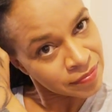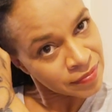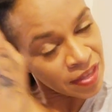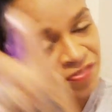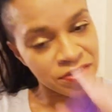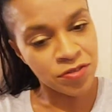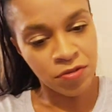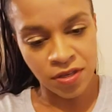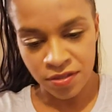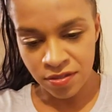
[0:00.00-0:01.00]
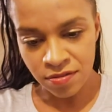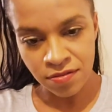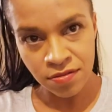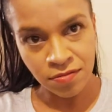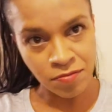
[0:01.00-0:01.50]
if it squirts.
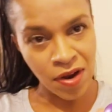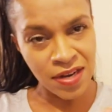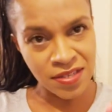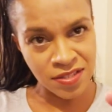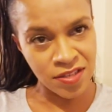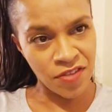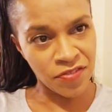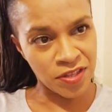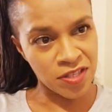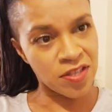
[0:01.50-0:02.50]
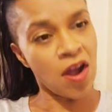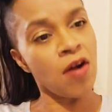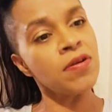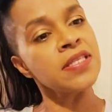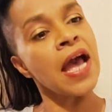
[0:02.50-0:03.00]
Why does stuff like this
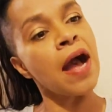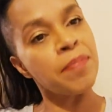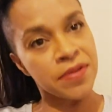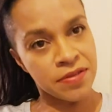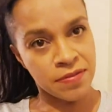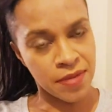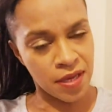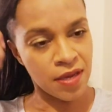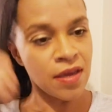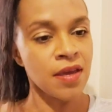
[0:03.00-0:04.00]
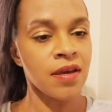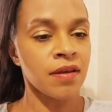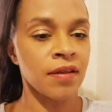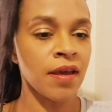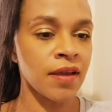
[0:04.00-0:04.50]
always happen to me?
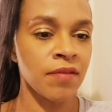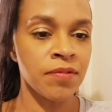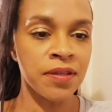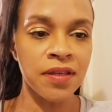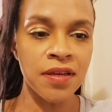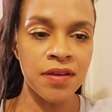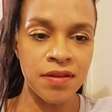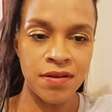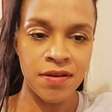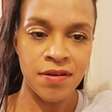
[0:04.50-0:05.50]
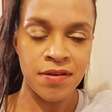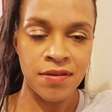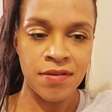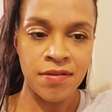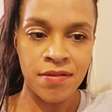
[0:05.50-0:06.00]
Like, really?
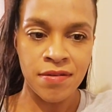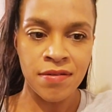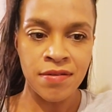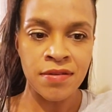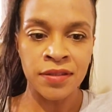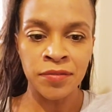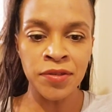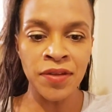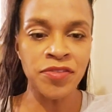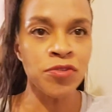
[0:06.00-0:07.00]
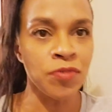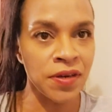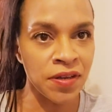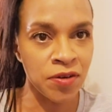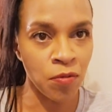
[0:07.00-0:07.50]
What do I have to do, run
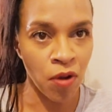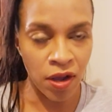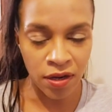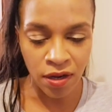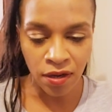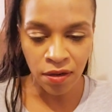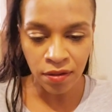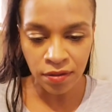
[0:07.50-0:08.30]
it underwater?